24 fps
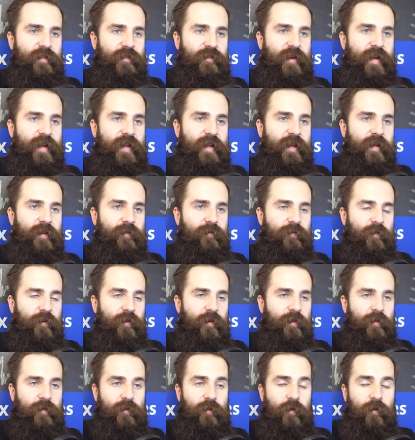trading
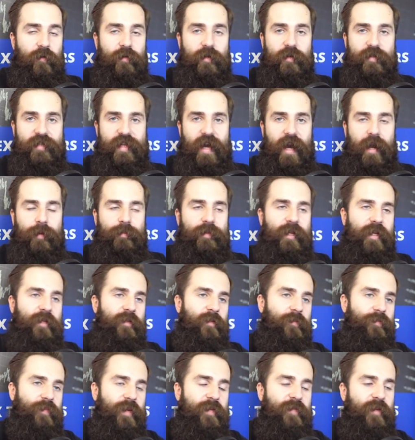for a longer time than
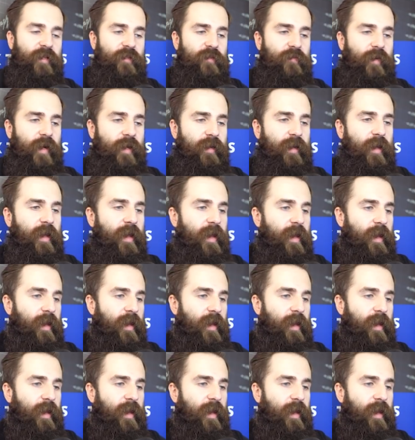the previous one.